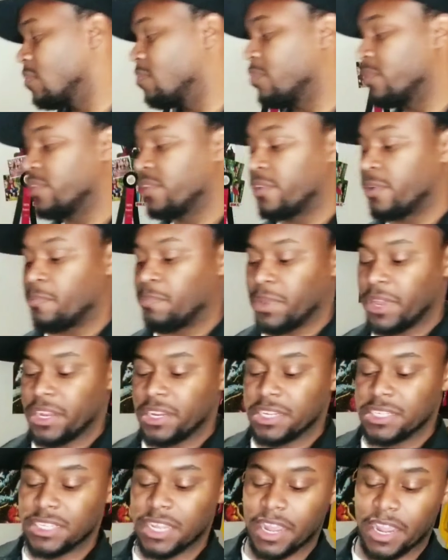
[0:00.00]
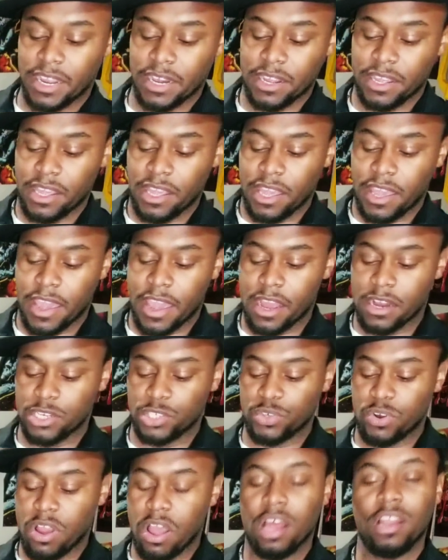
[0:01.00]
your, your blade design and
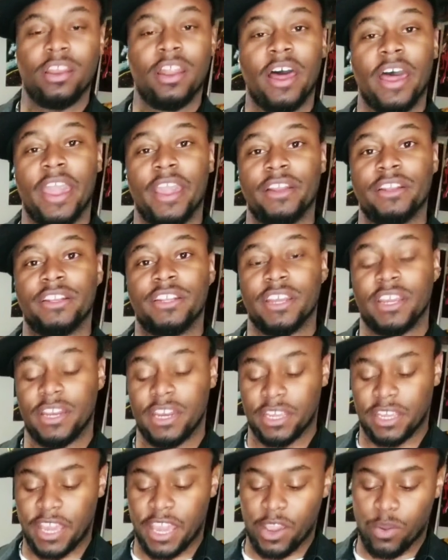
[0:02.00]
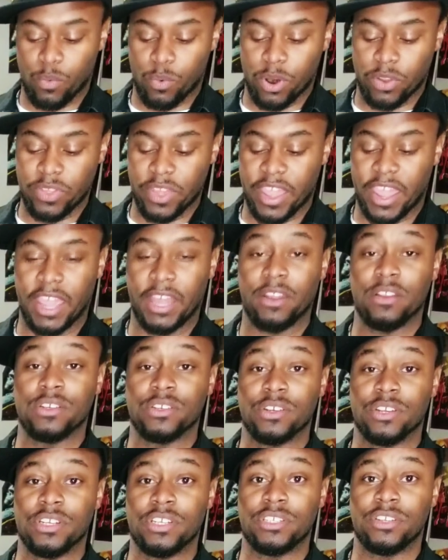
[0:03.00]
draw a line to indicate where the handle is
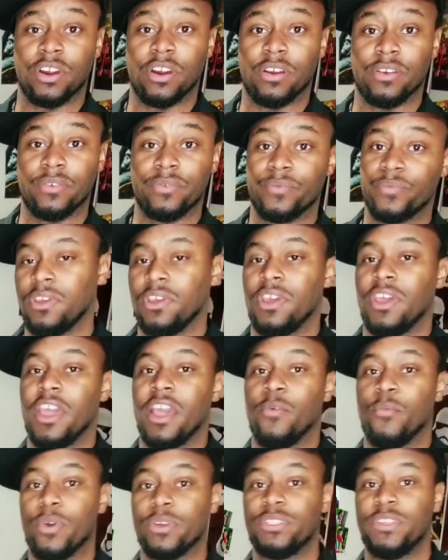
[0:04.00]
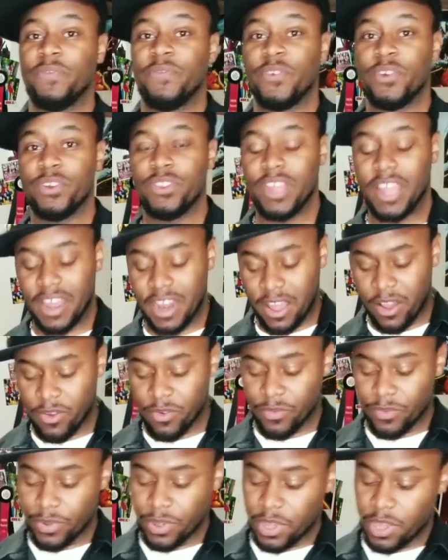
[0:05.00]
going to start. And once you figure that
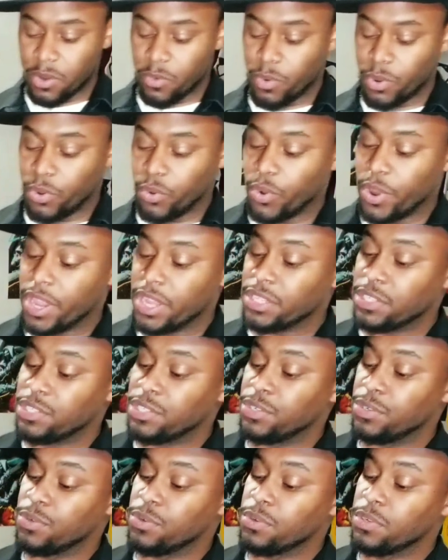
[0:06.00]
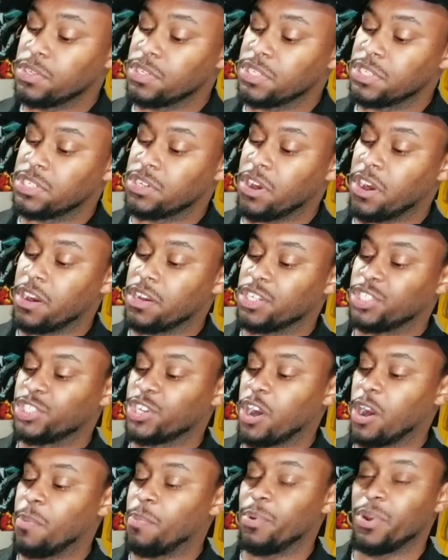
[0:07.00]
out, we're going to start
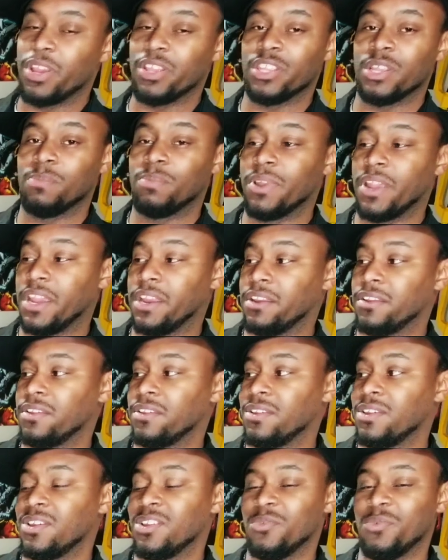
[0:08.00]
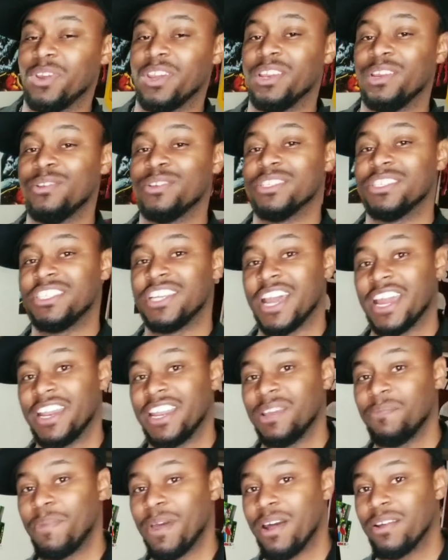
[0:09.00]
sharpening the blade. We can use a
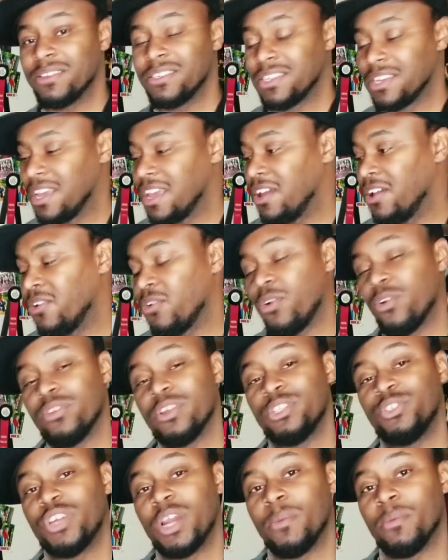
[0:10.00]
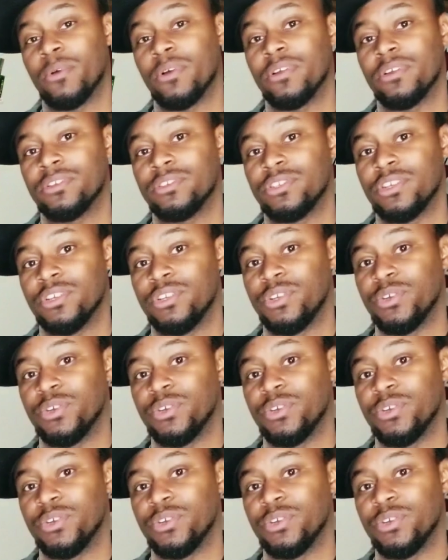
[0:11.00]
sanding belt or the Dremel to